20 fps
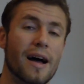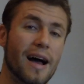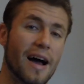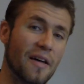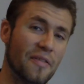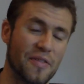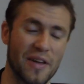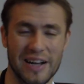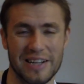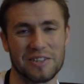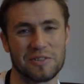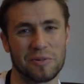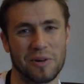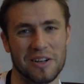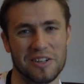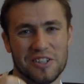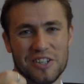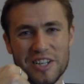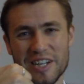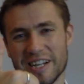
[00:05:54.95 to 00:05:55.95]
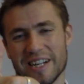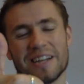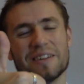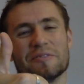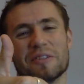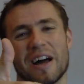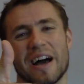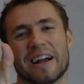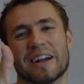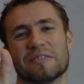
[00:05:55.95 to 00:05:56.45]
And thanks for watching.
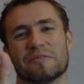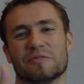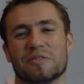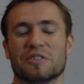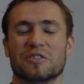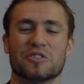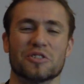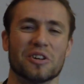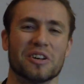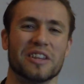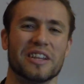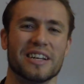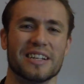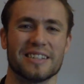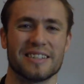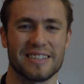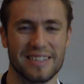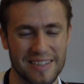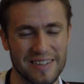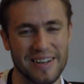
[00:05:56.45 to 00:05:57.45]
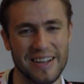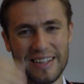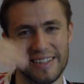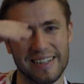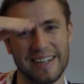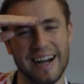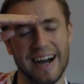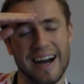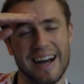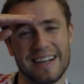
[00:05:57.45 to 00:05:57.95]
Leave a like if you enjoyed this. See you
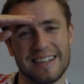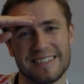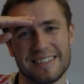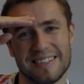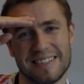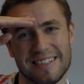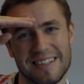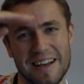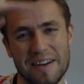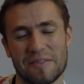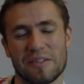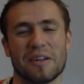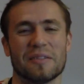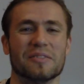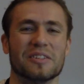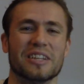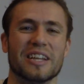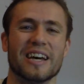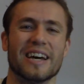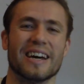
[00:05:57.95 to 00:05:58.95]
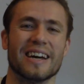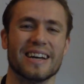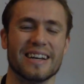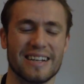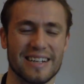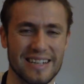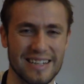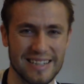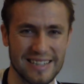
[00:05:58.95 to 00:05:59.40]
later, guys. Have a lovely day.